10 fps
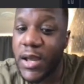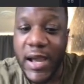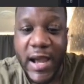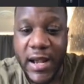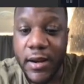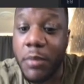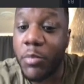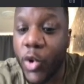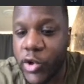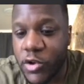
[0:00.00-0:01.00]
and
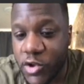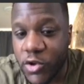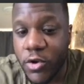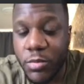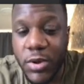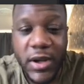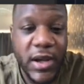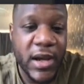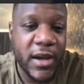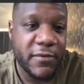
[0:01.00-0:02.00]
more YouTube
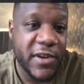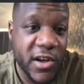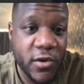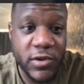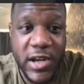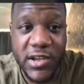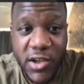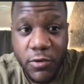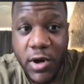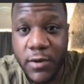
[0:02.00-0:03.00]
uh, videos and
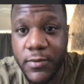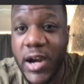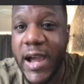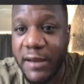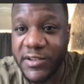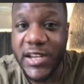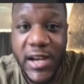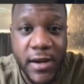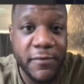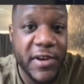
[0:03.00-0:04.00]
so on. I have
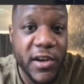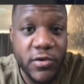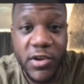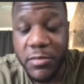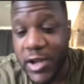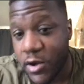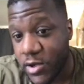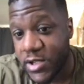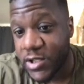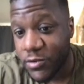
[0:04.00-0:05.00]
seen videos coming out on
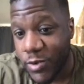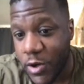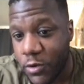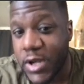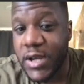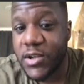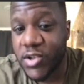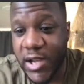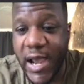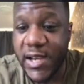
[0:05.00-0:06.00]
this as well.
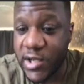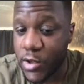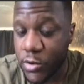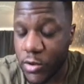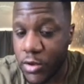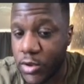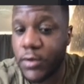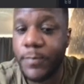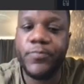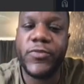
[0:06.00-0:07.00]
So that is a good look.
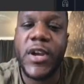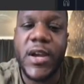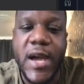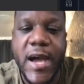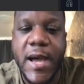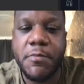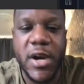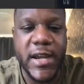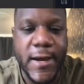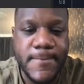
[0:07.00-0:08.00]
Um,
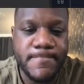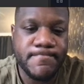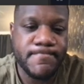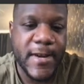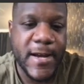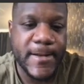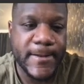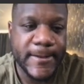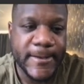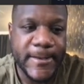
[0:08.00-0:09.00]
but yeah,
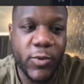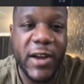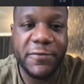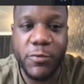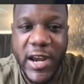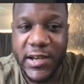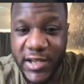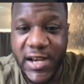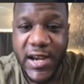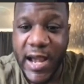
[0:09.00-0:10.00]
we'll have to wait and
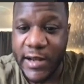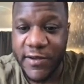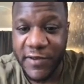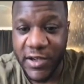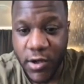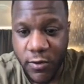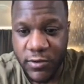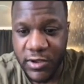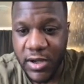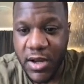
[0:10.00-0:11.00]
see how this thing
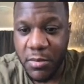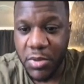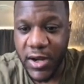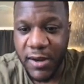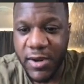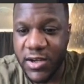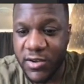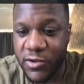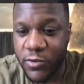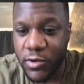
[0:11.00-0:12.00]
goes. But um, it
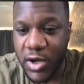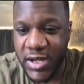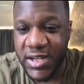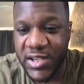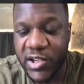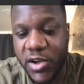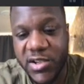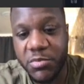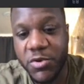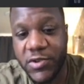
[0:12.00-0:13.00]
does look like it is starting
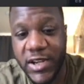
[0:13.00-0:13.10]
to move to